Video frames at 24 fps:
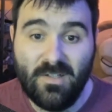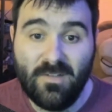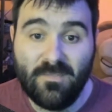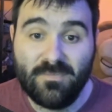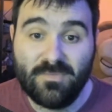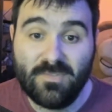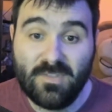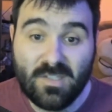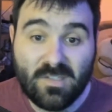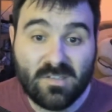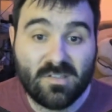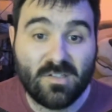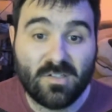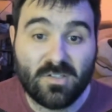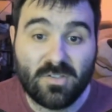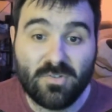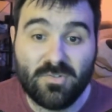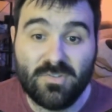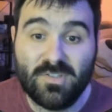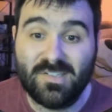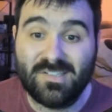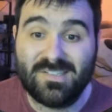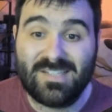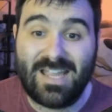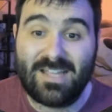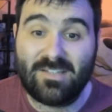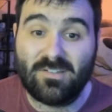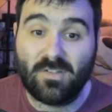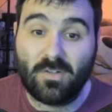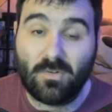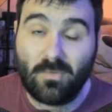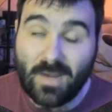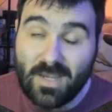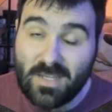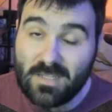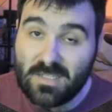These include the
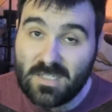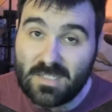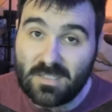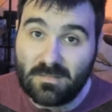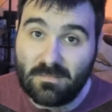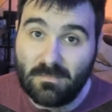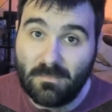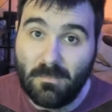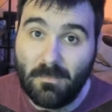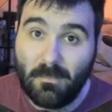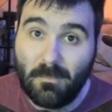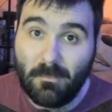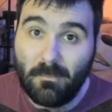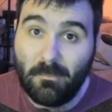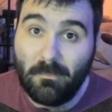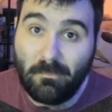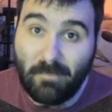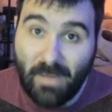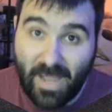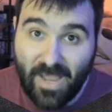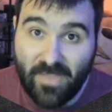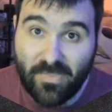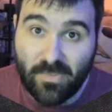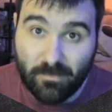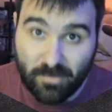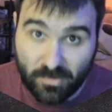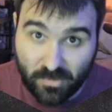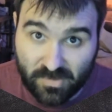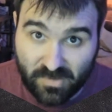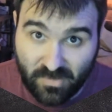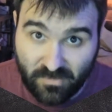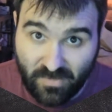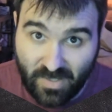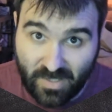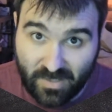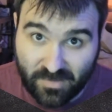stats granted by the
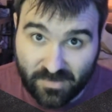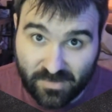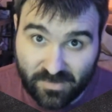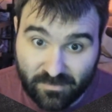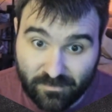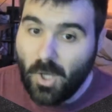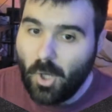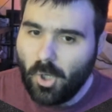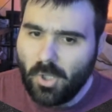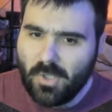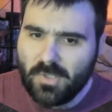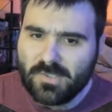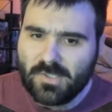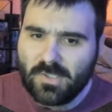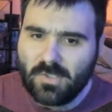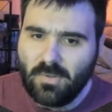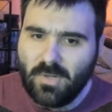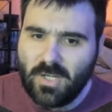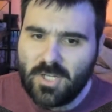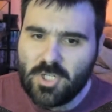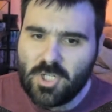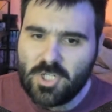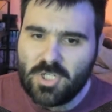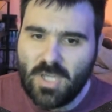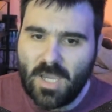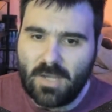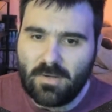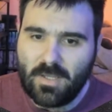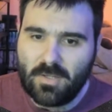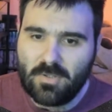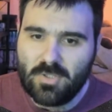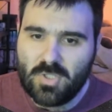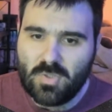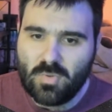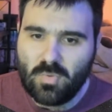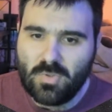boost effects. Also, a shout
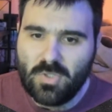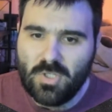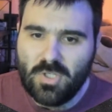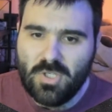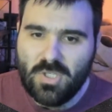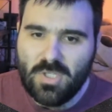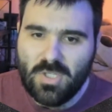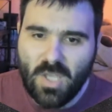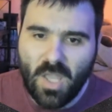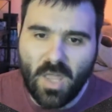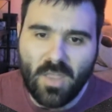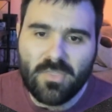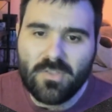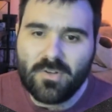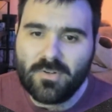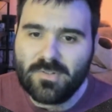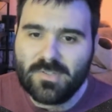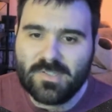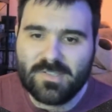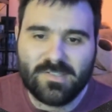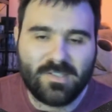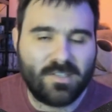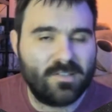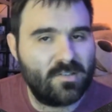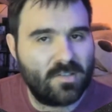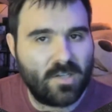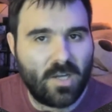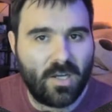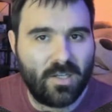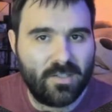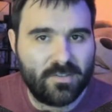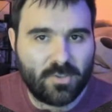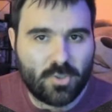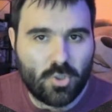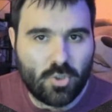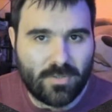out to another
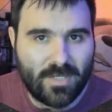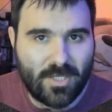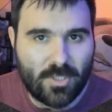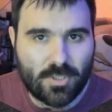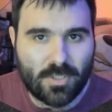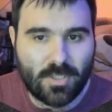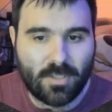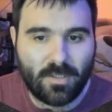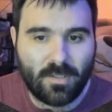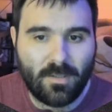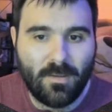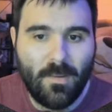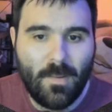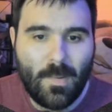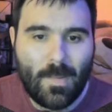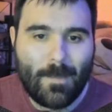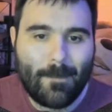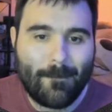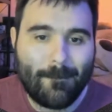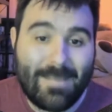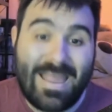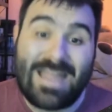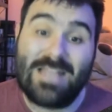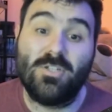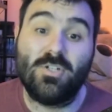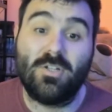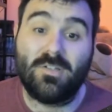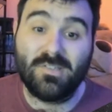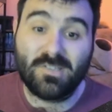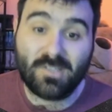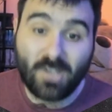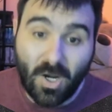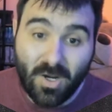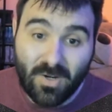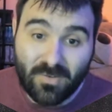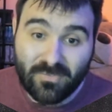6-cost treasure, Magic
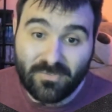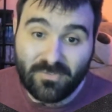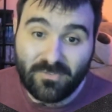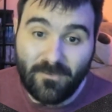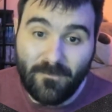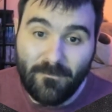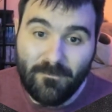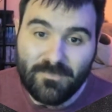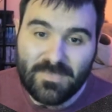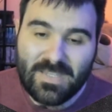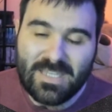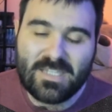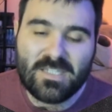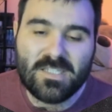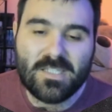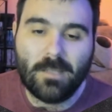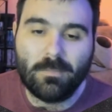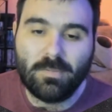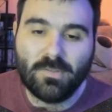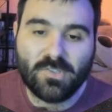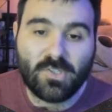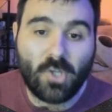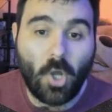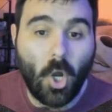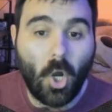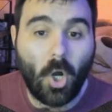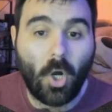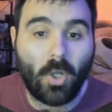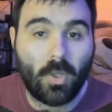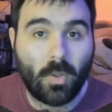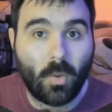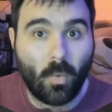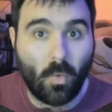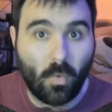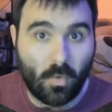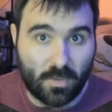Scarf. It doubles
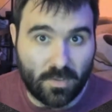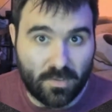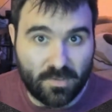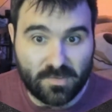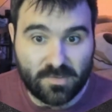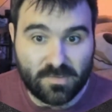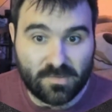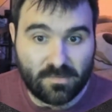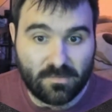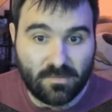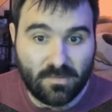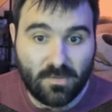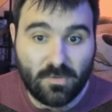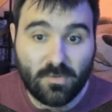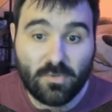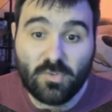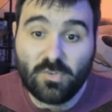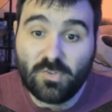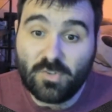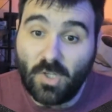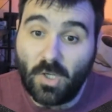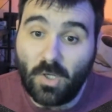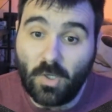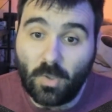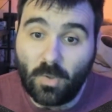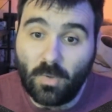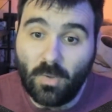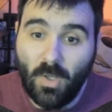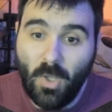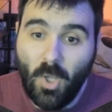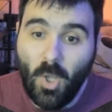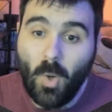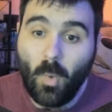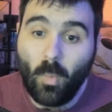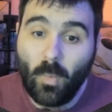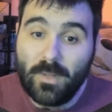all auras. So,
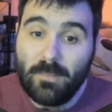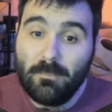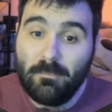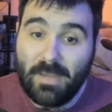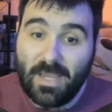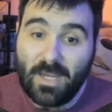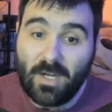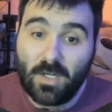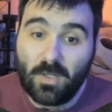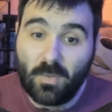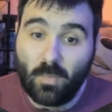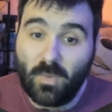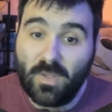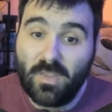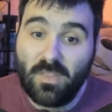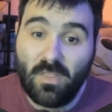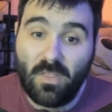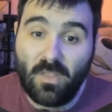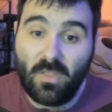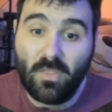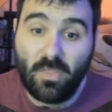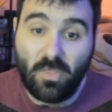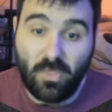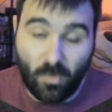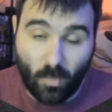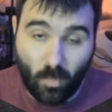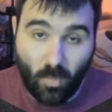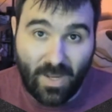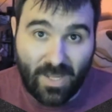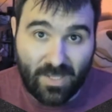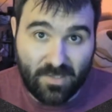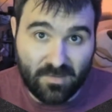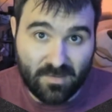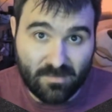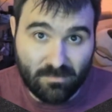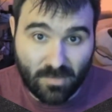when paired with the
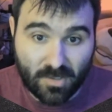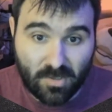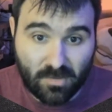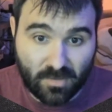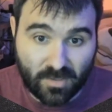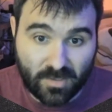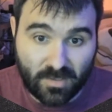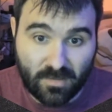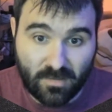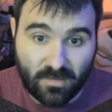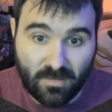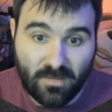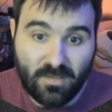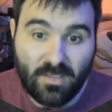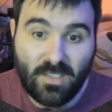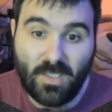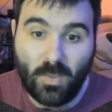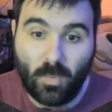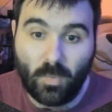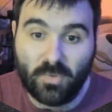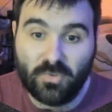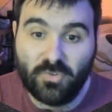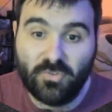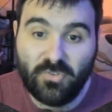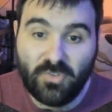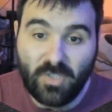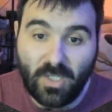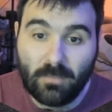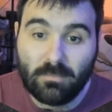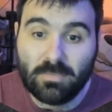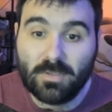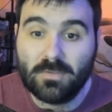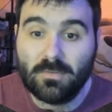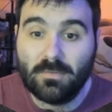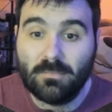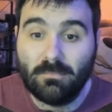Wise Merlin, it will
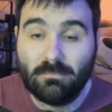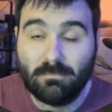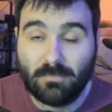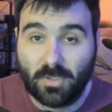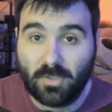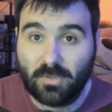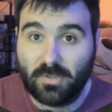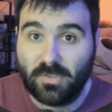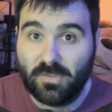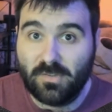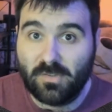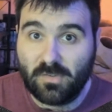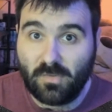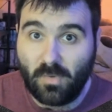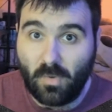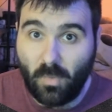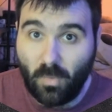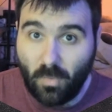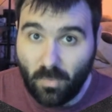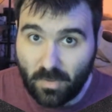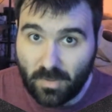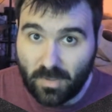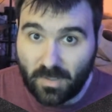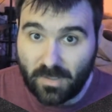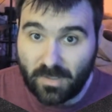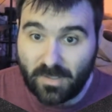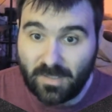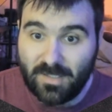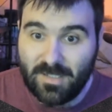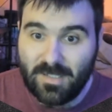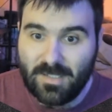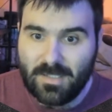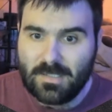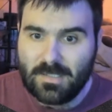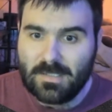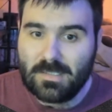double Merlin's aura,
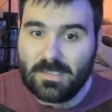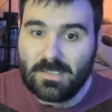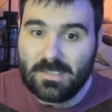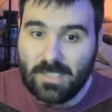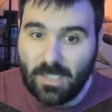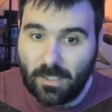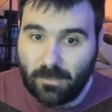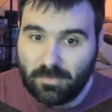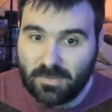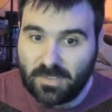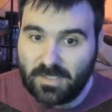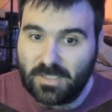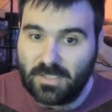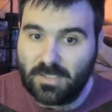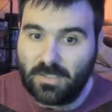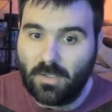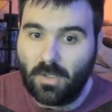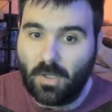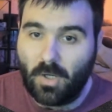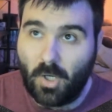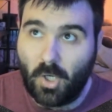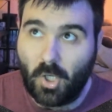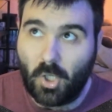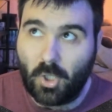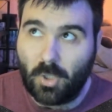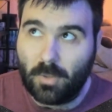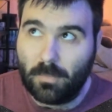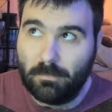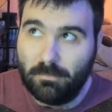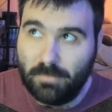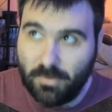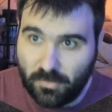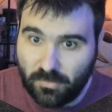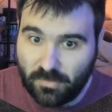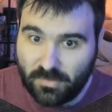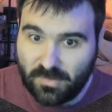doubling all
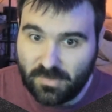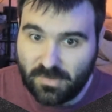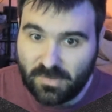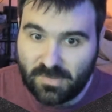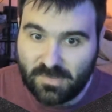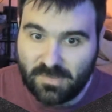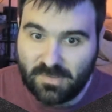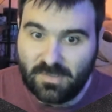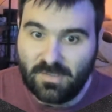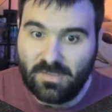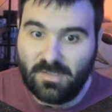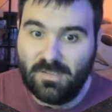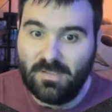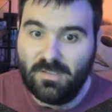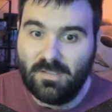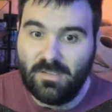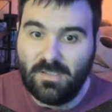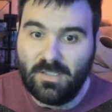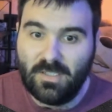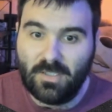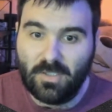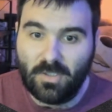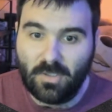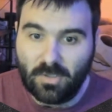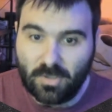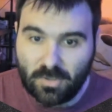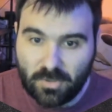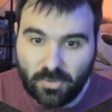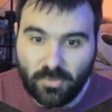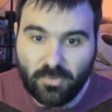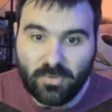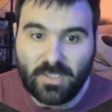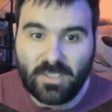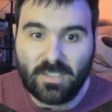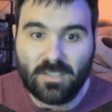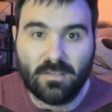boosts,
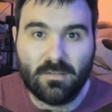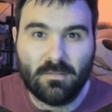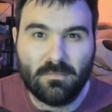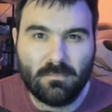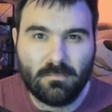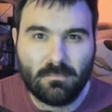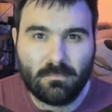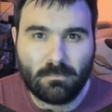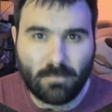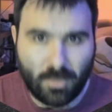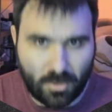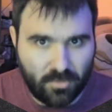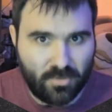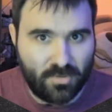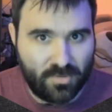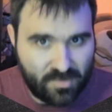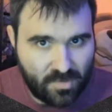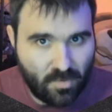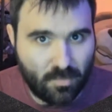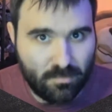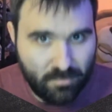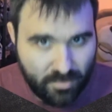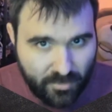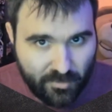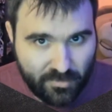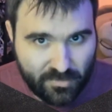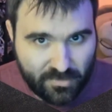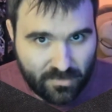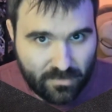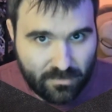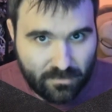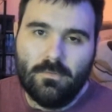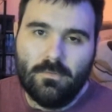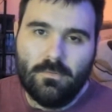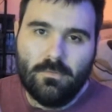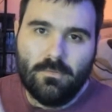including Merlin's own
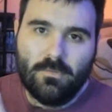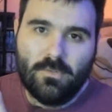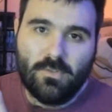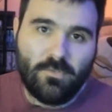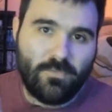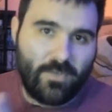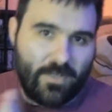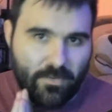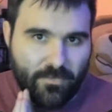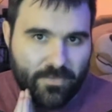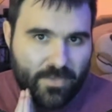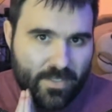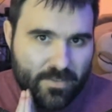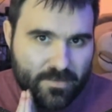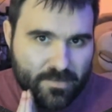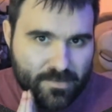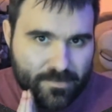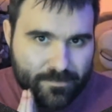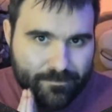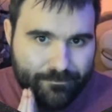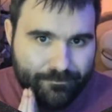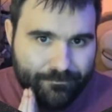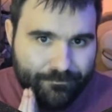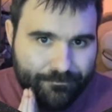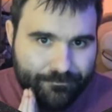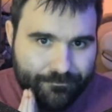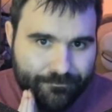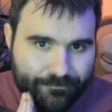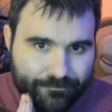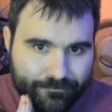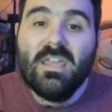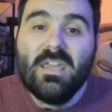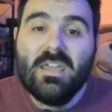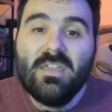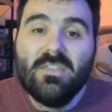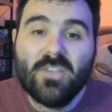boost. So final thoughts.
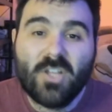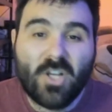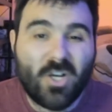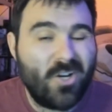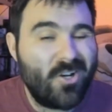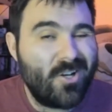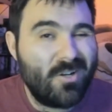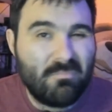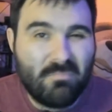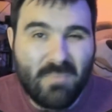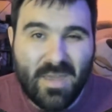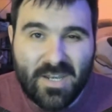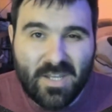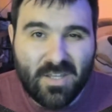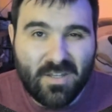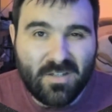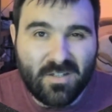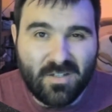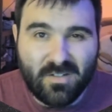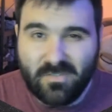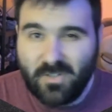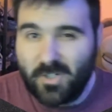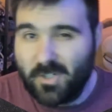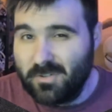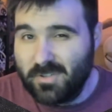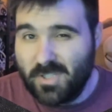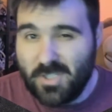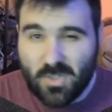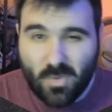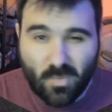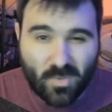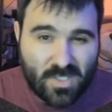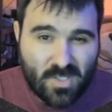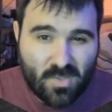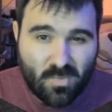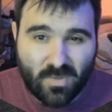In the current meta of early
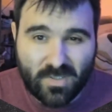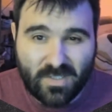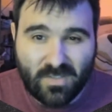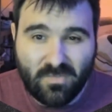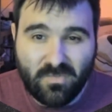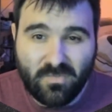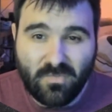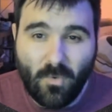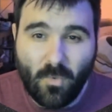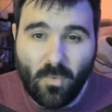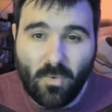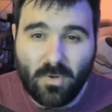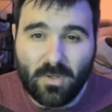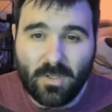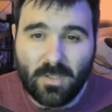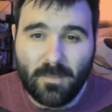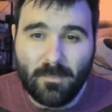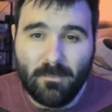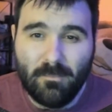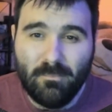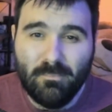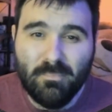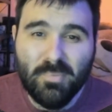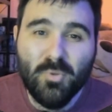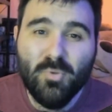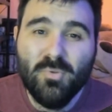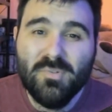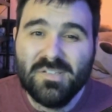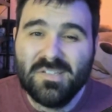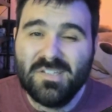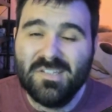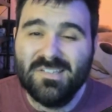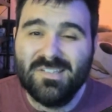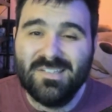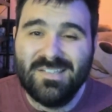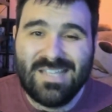2024,
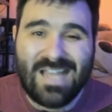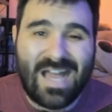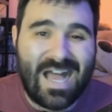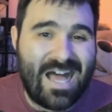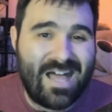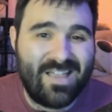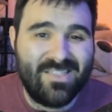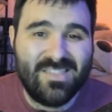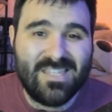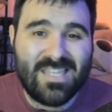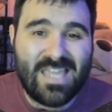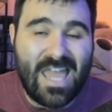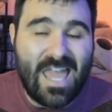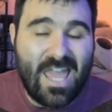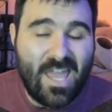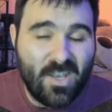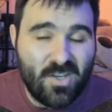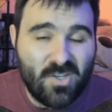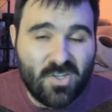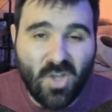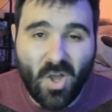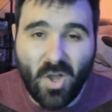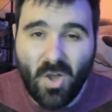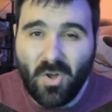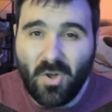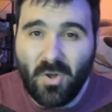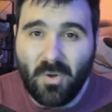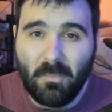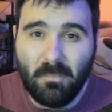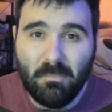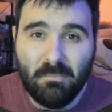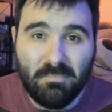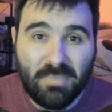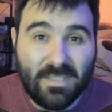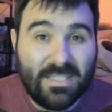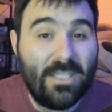boost is not the end-all,
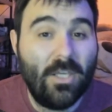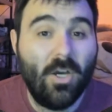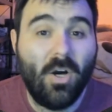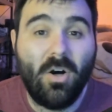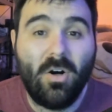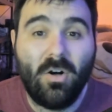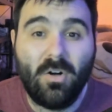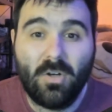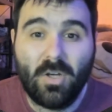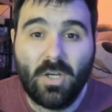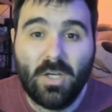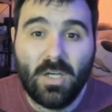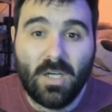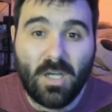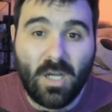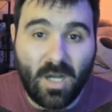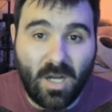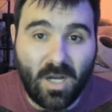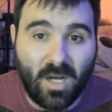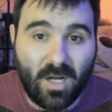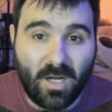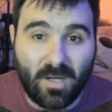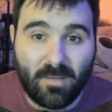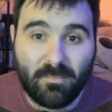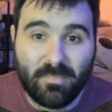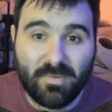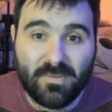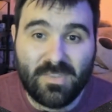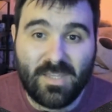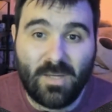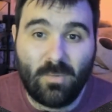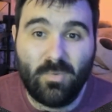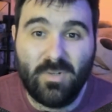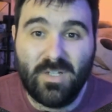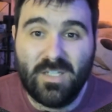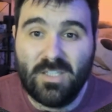be-all comp
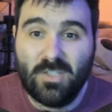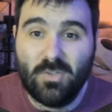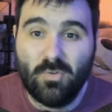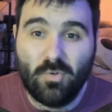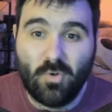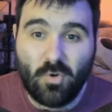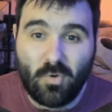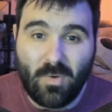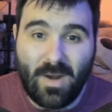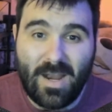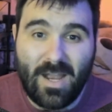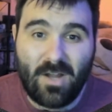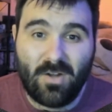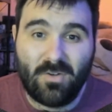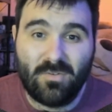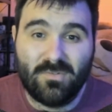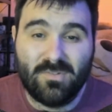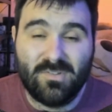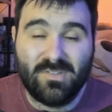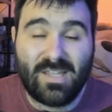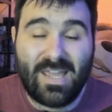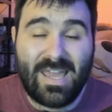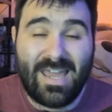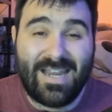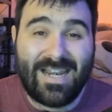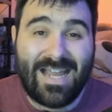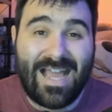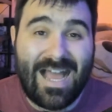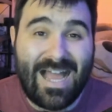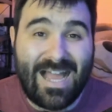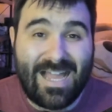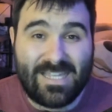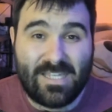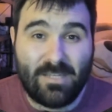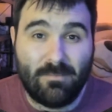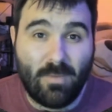that will get you crowns at
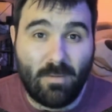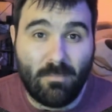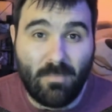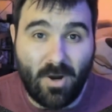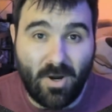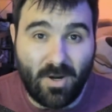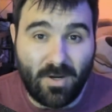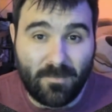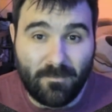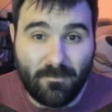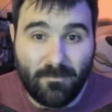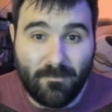high MMR.